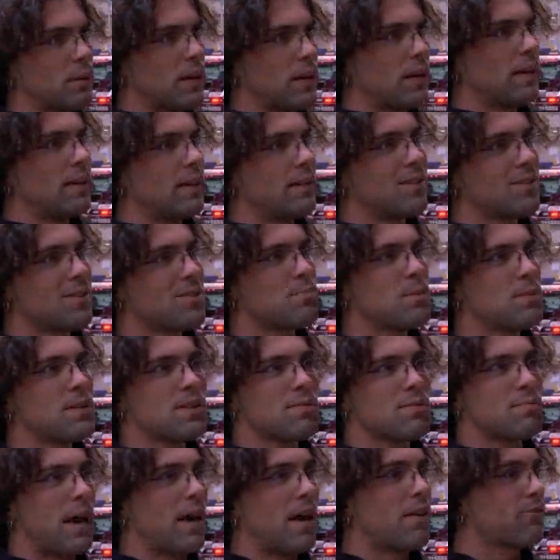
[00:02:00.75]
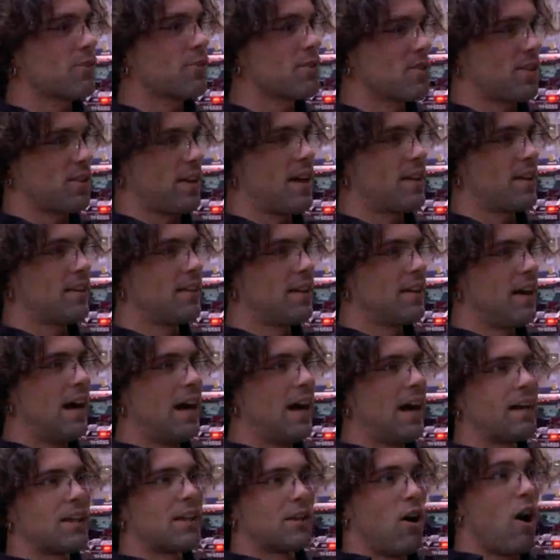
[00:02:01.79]
But there's been some efforts at it
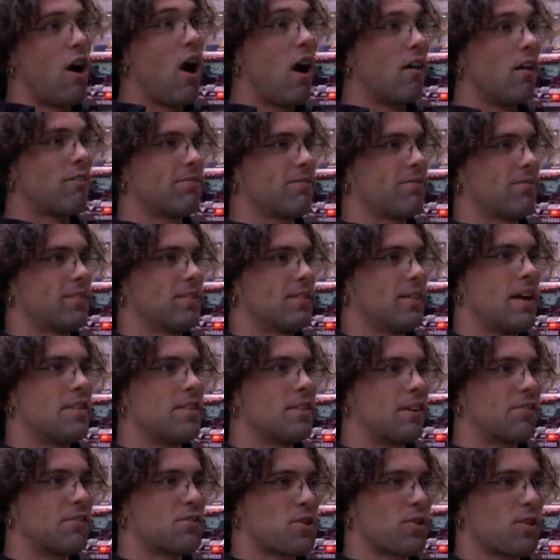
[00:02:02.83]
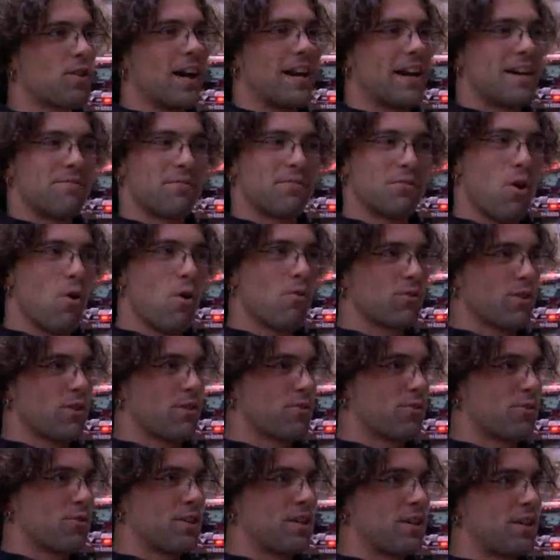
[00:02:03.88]
on and off, and they've tried for over
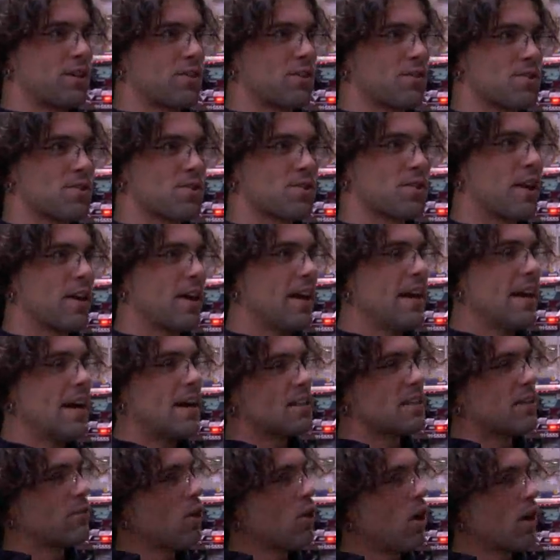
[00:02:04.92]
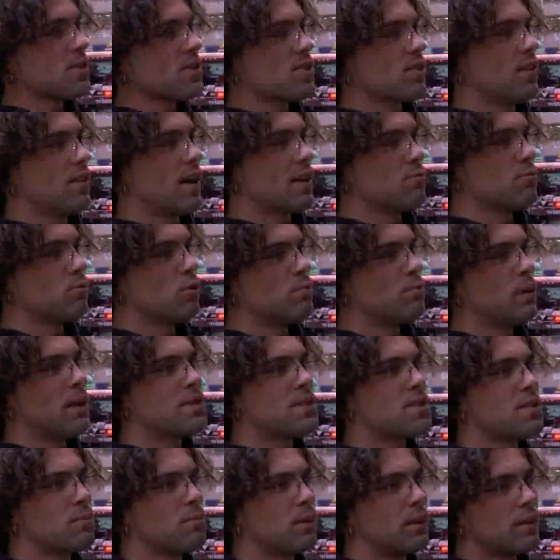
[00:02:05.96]
30 years, and they've lost a lot of momentum.